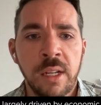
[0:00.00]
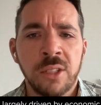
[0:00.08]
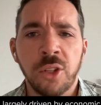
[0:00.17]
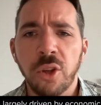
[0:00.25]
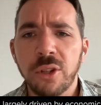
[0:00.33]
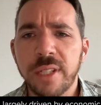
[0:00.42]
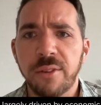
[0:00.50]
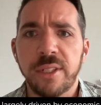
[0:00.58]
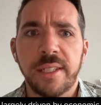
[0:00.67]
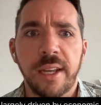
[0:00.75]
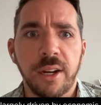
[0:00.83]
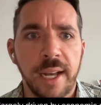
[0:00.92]
So those, I would
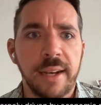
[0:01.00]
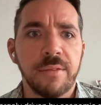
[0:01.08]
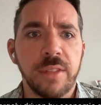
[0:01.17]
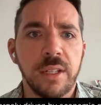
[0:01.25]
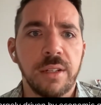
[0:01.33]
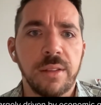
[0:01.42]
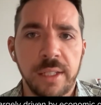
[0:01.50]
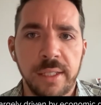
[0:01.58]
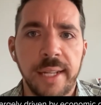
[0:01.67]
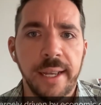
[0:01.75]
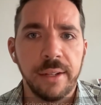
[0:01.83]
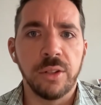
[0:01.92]
say, are kind of the
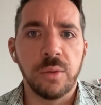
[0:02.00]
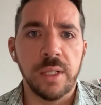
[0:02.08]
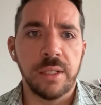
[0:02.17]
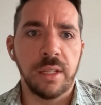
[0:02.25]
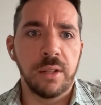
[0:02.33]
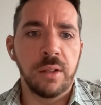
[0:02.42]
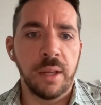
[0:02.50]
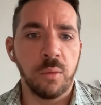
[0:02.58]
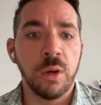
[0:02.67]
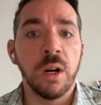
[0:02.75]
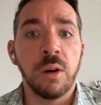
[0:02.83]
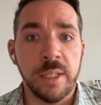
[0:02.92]
standard ones that
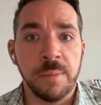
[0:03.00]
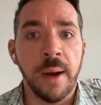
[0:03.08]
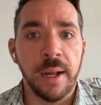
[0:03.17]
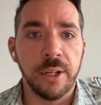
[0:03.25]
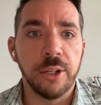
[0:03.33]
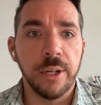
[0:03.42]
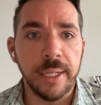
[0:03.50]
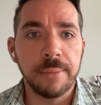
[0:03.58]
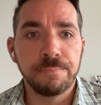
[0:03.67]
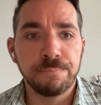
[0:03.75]
we're always monitoring.